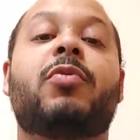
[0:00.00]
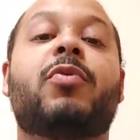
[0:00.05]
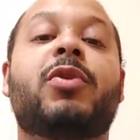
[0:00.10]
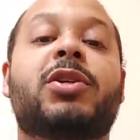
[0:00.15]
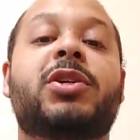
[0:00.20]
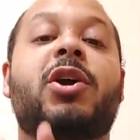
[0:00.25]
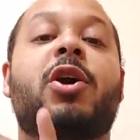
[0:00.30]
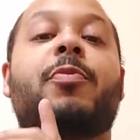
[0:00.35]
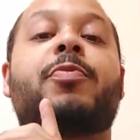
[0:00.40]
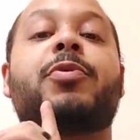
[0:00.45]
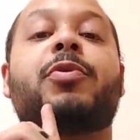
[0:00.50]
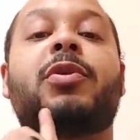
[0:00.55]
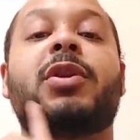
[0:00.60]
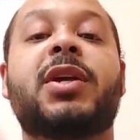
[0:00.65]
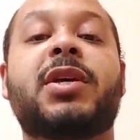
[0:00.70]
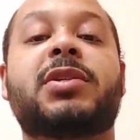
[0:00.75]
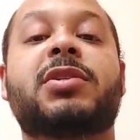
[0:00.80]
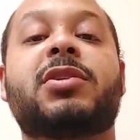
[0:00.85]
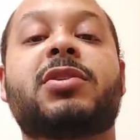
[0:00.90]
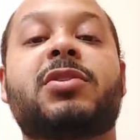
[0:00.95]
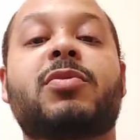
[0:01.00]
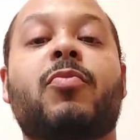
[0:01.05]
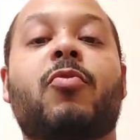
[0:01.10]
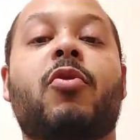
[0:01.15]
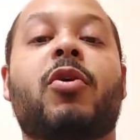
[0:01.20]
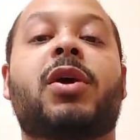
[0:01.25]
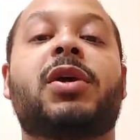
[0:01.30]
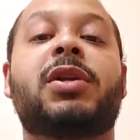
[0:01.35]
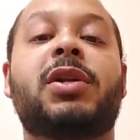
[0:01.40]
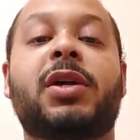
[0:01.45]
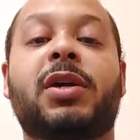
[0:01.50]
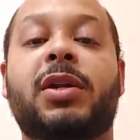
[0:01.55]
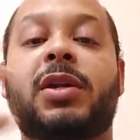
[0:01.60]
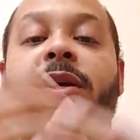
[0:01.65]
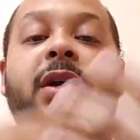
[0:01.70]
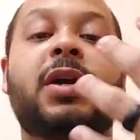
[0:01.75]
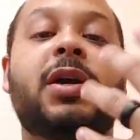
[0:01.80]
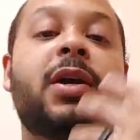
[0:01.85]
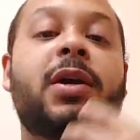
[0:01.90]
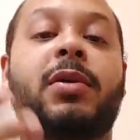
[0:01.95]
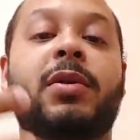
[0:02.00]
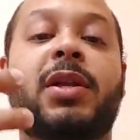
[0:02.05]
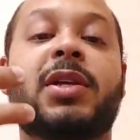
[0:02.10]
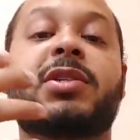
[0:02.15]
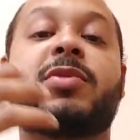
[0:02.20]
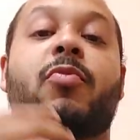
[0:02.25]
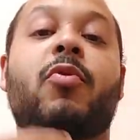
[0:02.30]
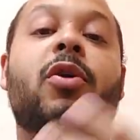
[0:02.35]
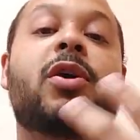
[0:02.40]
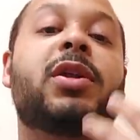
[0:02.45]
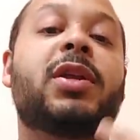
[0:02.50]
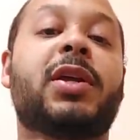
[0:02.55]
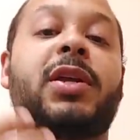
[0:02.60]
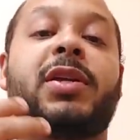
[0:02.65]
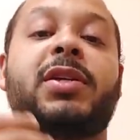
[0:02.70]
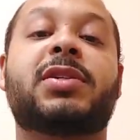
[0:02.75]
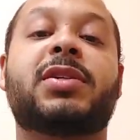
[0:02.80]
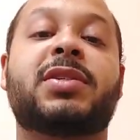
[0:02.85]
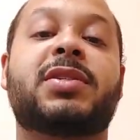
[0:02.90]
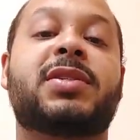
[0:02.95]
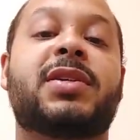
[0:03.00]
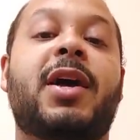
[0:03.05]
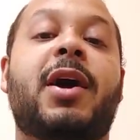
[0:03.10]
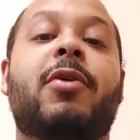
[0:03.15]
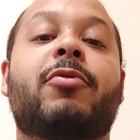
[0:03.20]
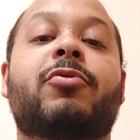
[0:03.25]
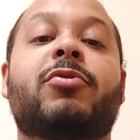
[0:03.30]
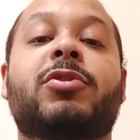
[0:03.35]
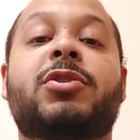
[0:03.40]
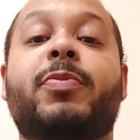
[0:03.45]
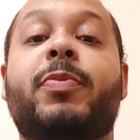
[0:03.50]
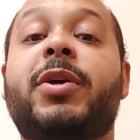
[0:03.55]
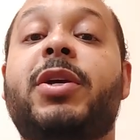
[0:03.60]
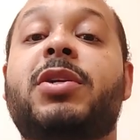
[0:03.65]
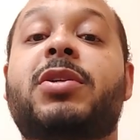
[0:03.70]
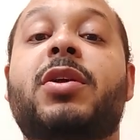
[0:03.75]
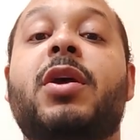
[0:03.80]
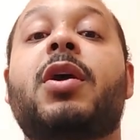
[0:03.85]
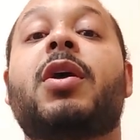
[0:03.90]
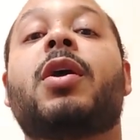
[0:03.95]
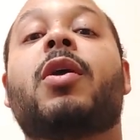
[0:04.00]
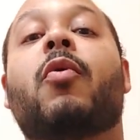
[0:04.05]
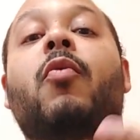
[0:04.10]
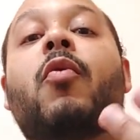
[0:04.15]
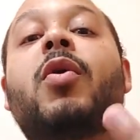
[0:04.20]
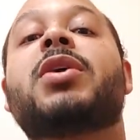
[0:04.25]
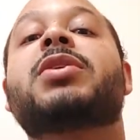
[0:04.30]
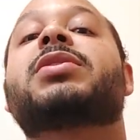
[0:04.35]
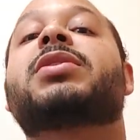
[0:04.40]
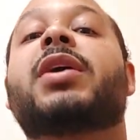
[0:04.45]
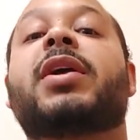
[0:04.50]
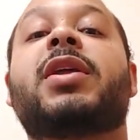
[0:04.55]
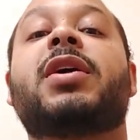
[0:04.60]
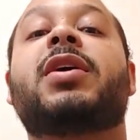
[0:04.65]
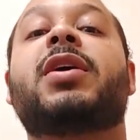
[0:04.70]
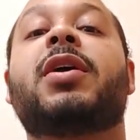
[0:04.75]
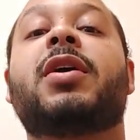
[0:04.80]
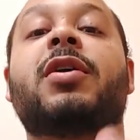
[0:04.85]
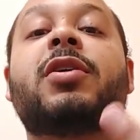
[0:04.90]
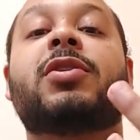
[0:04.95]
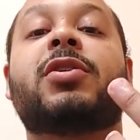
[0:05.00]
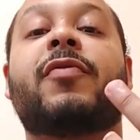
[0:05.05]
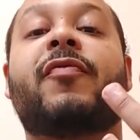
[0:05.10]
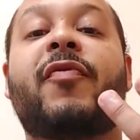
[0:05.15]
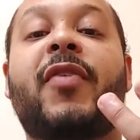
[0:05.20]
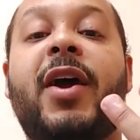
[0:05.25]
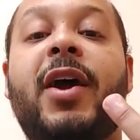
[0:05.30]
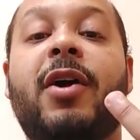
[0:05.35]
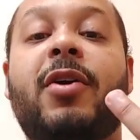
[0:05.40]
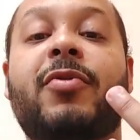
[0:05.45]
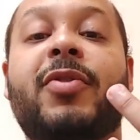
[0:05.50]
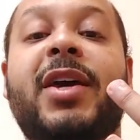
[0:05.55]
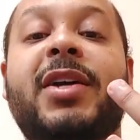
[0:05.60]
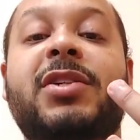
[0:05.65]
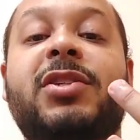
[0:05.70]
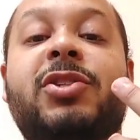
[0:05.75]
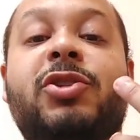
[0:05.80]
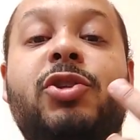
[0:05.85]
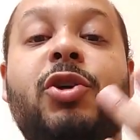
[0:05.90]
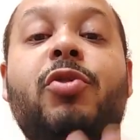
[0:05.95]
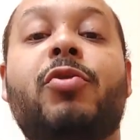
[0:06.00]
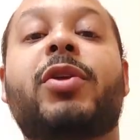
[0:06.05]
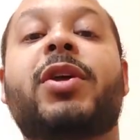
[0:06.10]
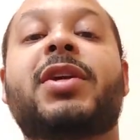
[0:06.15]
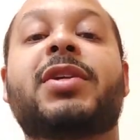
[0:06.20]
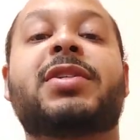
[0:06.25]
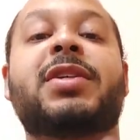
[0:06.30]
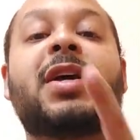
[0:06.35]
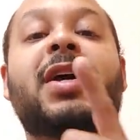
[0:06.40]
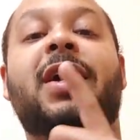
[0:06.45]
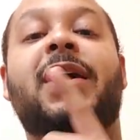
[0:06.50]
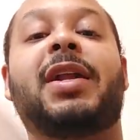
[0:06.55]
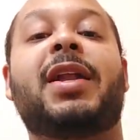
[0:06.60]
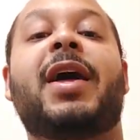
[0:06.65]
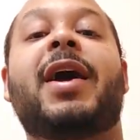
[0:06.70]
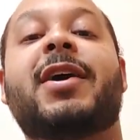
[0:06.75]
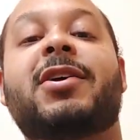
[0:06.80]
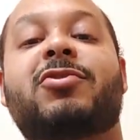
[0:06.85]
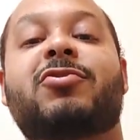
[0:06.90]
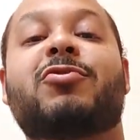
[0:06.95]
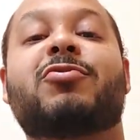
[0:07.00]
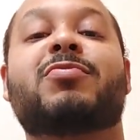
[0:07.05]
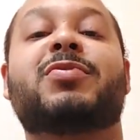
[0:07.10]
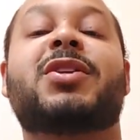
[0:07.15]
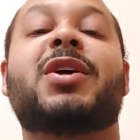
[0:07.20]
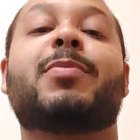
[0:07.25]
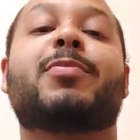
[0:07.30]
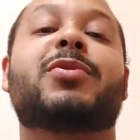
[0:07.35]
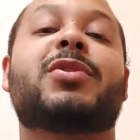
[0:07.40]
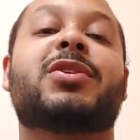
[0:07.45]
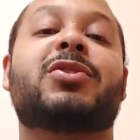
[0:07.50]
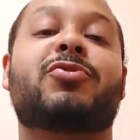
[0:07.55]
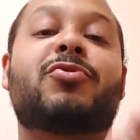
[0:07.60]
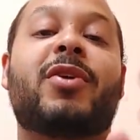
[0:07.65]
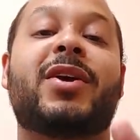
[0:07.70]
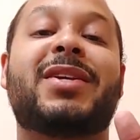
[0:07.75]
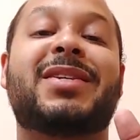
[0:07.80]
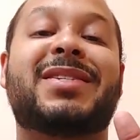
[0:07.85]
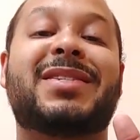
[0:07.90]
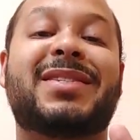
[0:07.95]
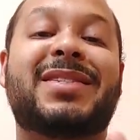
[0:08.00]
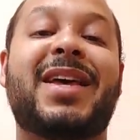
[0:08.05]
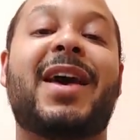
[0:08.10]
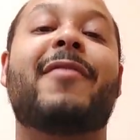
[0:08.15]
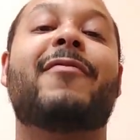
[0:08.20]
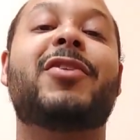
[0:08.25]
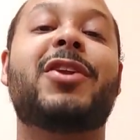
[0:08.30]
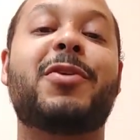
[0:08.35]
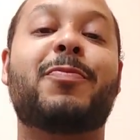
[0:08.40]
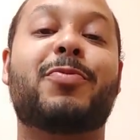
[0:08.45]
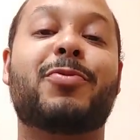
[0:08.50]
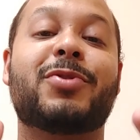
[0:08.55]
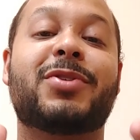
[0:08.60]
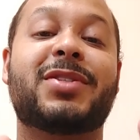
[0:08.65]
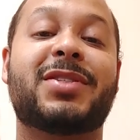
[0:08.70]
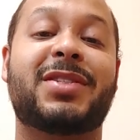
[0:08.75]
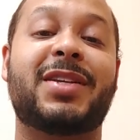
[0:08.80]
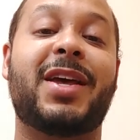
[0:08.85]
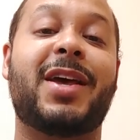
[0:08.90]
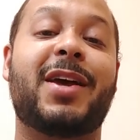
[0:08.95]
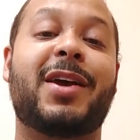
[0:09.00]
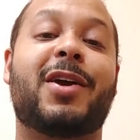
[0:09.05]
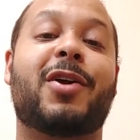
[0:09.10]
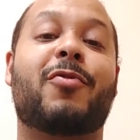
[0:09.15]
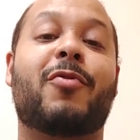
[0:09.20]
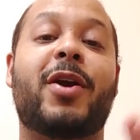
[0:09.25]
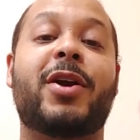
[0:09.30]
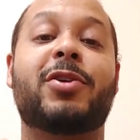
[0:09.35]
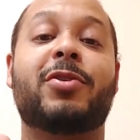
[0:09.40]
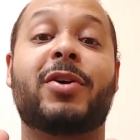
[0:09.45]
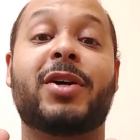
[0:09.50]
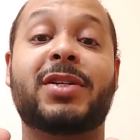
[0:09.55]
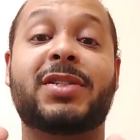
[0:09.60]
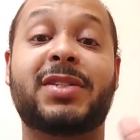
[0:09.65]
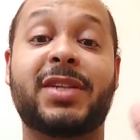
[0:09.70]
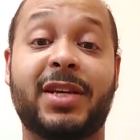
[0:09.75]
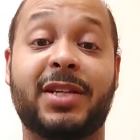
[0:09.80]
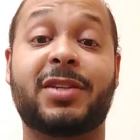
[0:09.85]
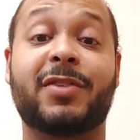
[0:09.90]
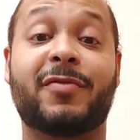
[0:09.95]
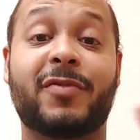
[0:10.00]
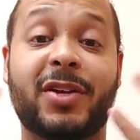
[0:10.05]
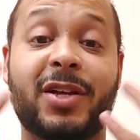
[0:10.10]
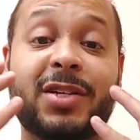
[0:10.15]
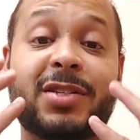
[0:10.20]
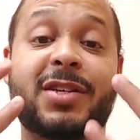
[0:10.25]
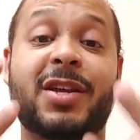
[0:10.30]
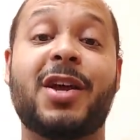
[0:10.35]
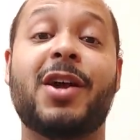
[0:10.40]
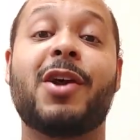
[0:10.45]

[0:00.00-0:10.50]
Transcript: which help you listen more clearly to sound or speech. One study found that students in classrooms demonstrate 70% greater attentiveness